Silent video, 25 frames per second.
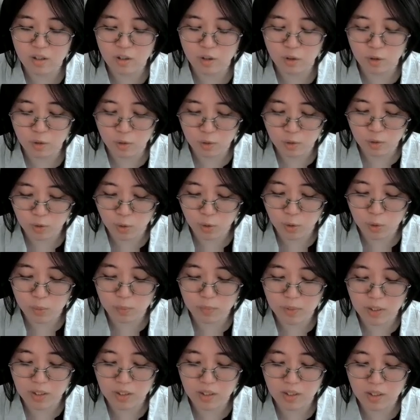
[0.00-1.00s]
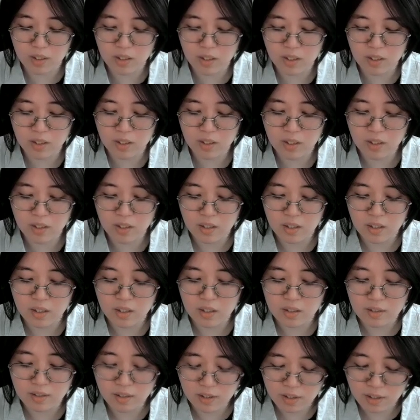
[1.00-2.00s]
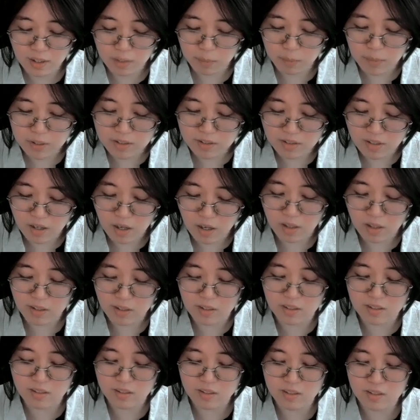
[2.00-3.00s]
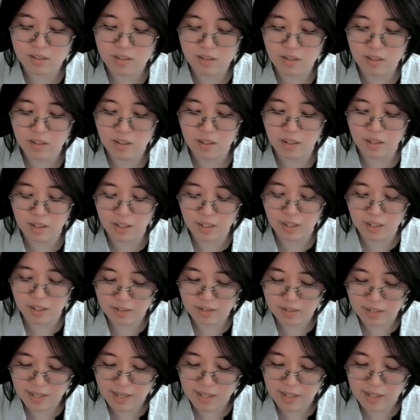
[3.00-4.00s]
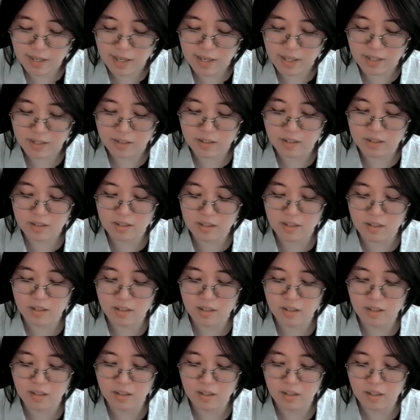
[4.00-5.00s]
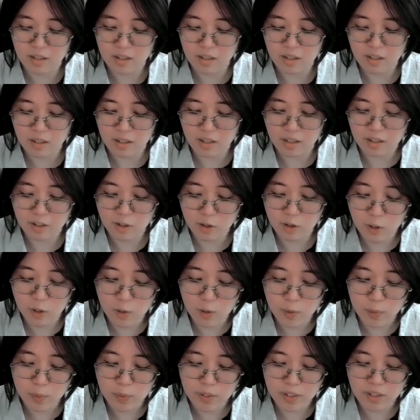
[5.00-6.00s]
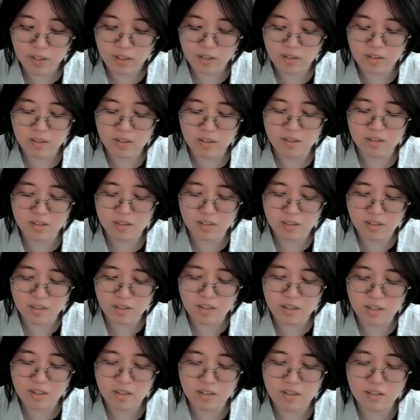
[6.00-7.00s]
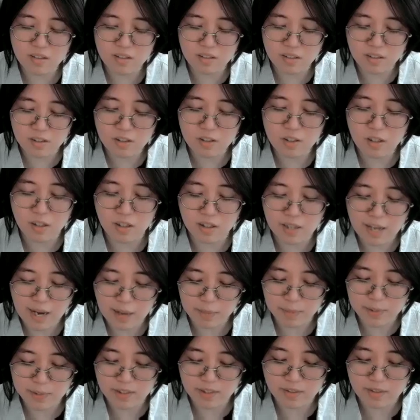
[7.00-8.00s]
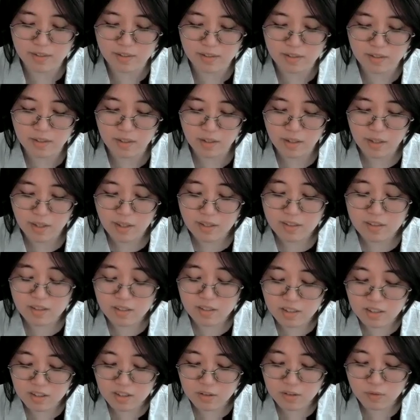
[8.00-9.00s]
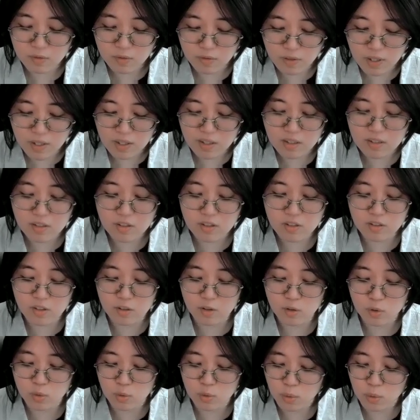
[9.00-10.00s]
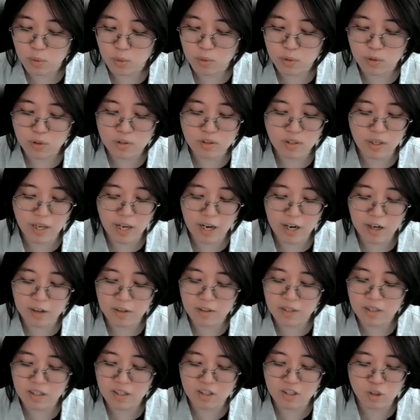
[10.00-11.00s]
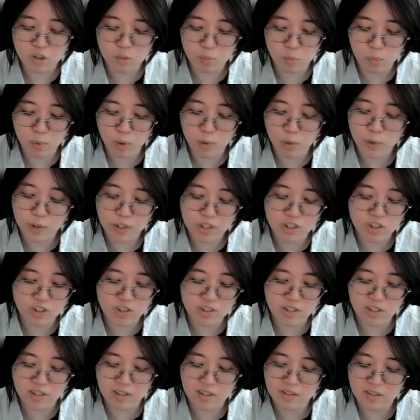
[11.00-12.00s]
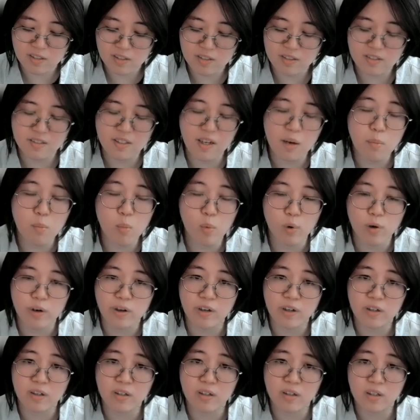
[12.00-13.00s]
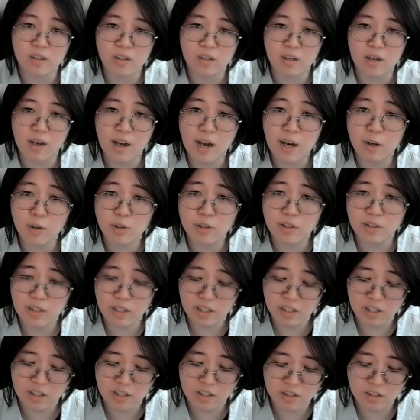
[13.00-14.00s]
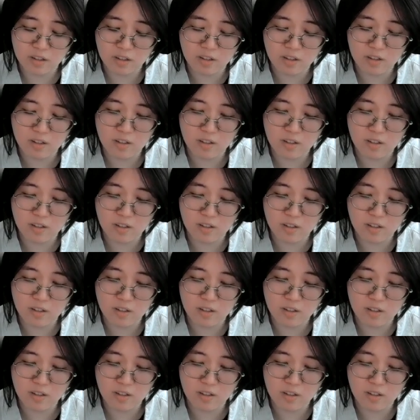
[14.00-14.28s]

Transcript: You told me there can be solace in a dead end, in knowing the sea still collapses, still runs and soars, carrying its broken shell somewhere out there.